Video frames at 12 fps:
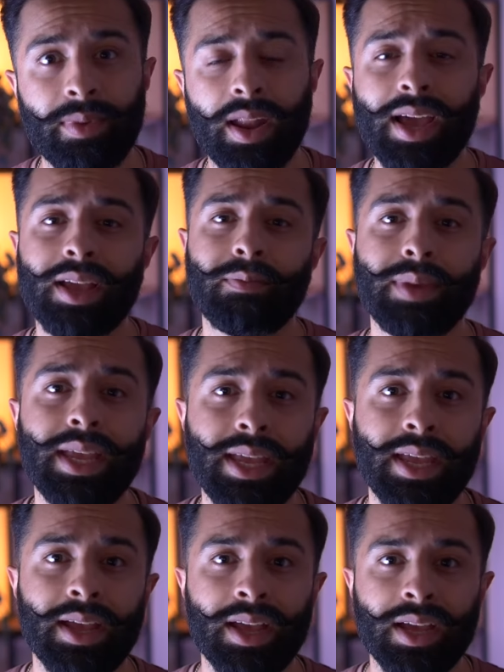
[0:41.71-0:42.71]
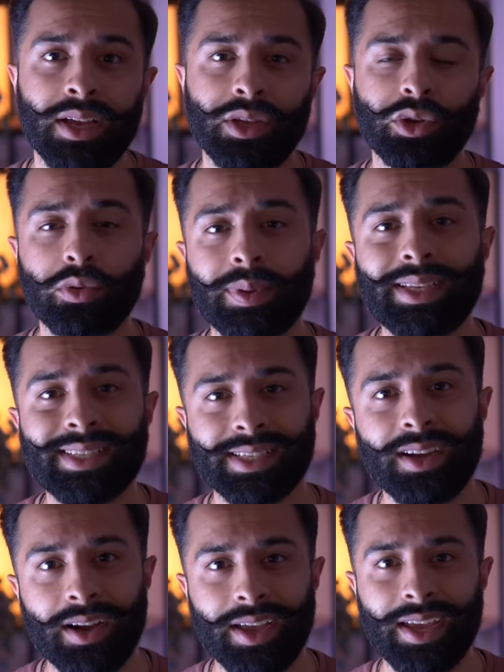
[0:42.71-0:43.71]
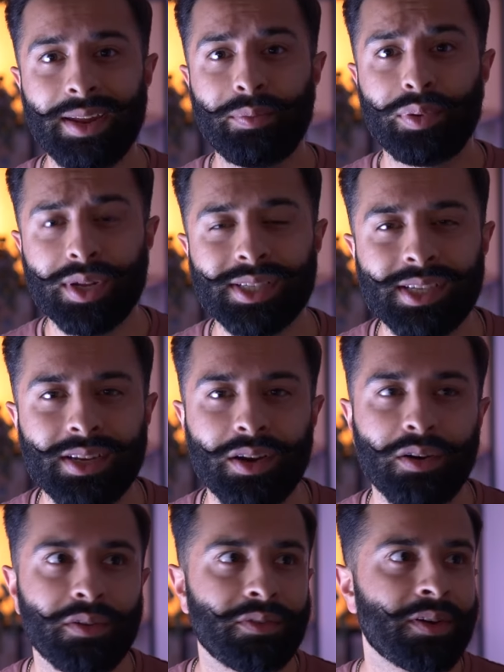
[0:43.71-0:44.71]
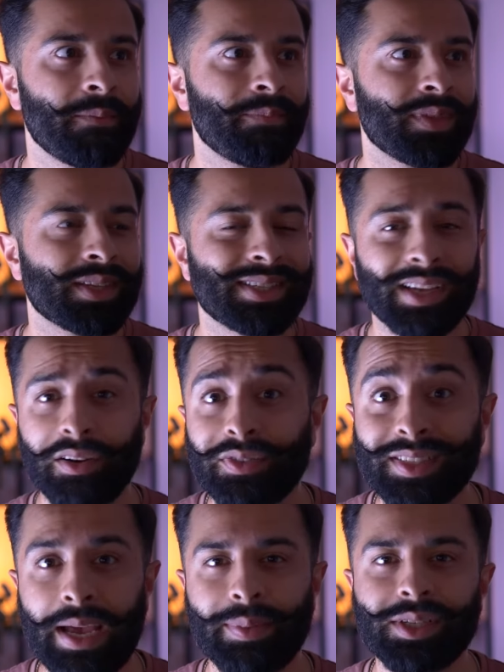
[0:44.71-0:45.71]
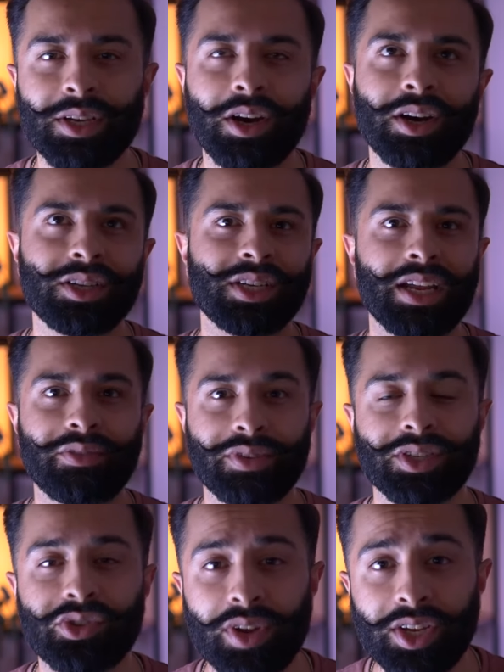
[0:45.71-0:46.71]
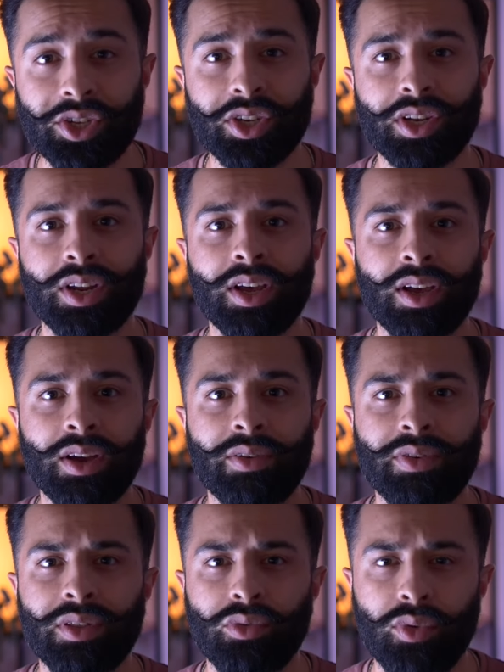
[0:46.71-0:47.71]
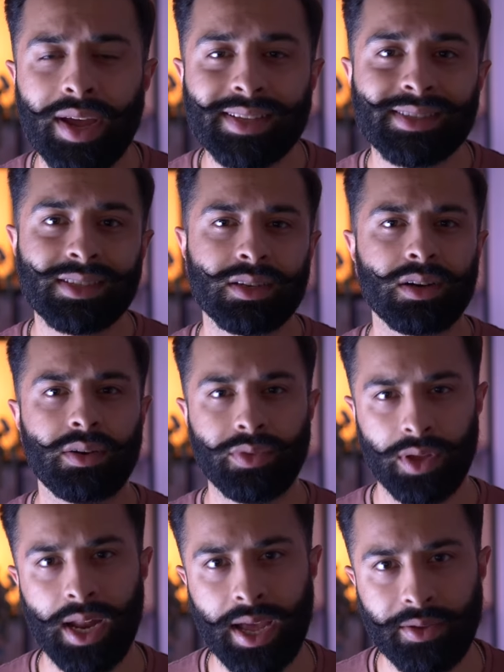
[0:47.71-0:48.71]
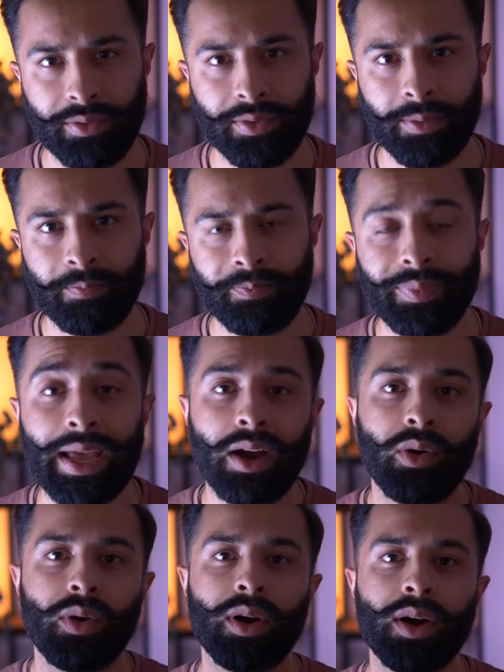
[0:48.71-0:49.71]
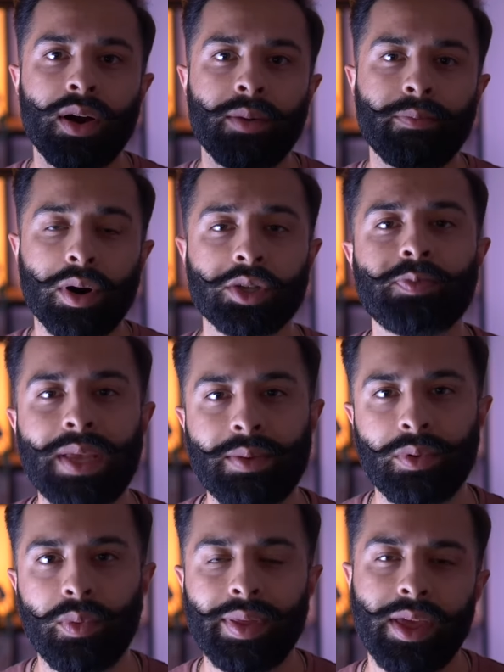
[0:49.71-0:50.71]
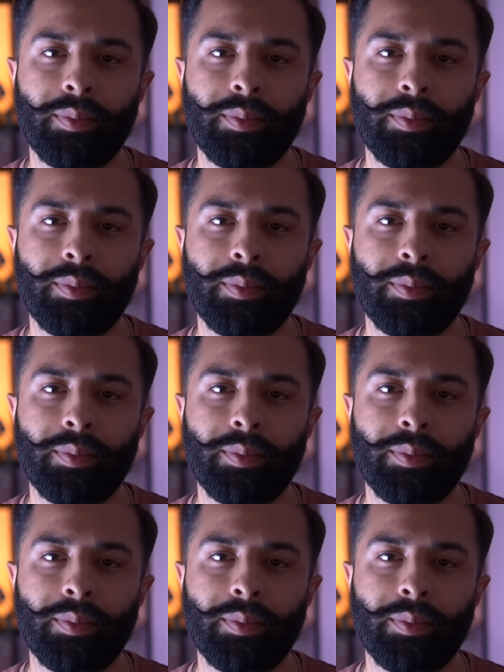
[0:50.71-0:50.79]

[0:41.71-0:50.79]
like me, you'll be stuck in a prison of self-sabotage and frustration for the rest of your life. Now, most people, when they